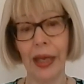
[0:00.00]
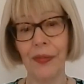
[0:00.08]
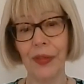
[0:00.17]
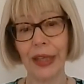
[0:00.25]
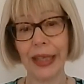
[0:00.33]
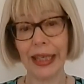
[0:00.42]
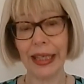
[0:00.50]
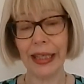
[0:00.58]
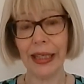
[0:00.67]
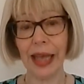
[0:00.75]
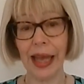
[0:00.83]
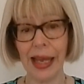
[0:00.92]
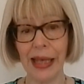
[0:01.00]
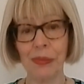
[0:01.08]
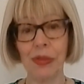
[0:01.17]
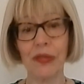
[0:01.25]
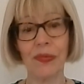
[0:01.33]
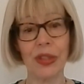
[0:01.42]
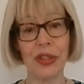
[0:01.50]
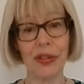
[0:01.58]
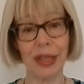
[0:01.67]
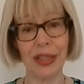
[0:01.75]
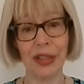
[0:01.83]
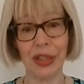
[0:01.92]
And the key aims of this
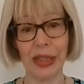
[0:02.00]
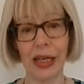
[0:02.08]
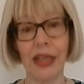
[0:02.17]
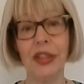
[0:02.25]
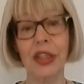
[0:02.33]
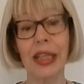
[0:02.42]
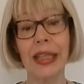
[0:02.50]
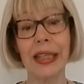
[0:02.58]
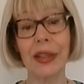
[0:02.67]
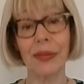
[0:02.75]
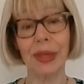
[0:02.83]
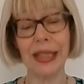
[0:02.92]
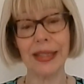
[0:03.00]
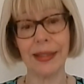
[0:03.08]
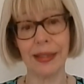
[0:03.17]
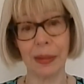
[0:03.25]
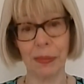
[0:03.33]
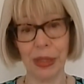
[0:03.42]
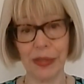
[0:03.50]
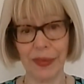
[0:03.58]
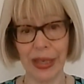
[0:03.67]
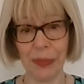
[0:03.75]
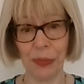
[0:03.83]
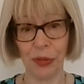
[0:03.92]
strategy are to increase the numbers of
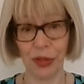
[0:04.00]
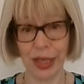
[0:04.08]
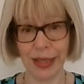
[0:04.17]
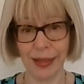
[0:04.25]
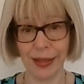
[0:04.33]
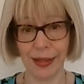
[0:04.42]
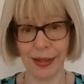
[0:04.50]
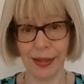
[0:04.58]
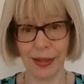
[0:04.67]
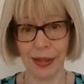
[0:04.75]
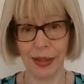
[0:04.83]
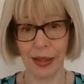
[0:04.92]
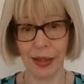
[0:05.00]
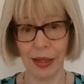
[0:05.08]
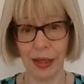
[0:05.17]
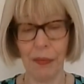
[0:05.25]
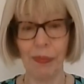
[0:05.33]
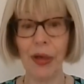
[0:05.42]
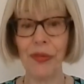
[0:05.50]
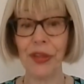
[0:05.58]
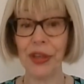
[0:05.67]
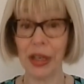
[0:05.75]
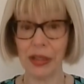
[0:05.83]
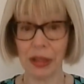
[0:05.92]
Admiral nurses, both
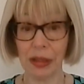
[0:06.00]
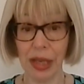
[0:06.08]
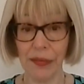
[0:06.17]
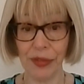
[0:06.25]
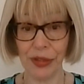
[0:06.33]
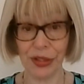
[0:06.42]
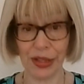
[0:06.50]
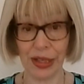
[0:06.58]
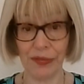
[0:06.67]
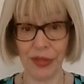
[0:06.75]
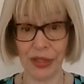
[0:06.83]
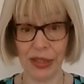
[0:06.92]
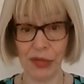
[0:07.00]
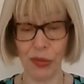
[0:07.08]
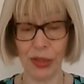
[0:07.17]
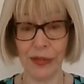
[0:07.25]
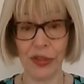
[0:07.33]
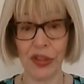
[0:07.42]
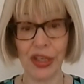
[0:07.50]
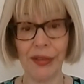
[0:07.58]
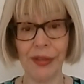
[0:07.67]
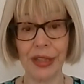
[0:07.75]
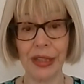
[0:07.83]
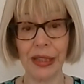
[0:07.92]
in our delivered services within the
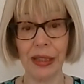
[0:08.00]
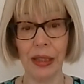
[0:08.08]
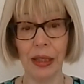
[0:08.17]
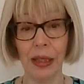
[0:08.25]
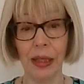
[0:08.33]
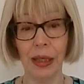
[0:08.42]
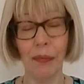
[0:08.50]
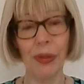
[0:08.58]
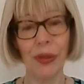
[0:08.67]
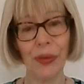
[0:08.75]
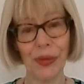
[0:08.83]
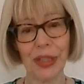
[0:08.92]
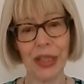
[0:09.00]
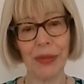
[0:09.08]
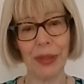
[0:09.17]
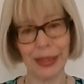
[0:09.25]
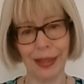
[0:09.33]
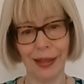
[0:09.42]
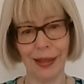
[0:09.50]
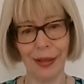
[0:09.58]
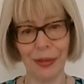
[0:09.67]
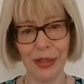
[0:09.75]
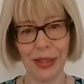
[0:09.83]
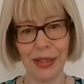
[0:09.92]
charity, but also in our
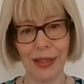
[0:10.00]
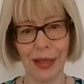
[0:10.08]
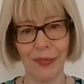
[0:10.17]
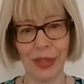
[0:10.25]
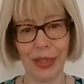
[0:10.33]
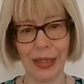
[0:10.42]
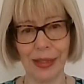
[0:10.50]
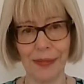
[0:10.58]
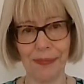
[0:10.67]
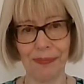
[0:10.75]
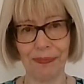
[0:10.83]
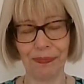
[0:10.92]
hosted services.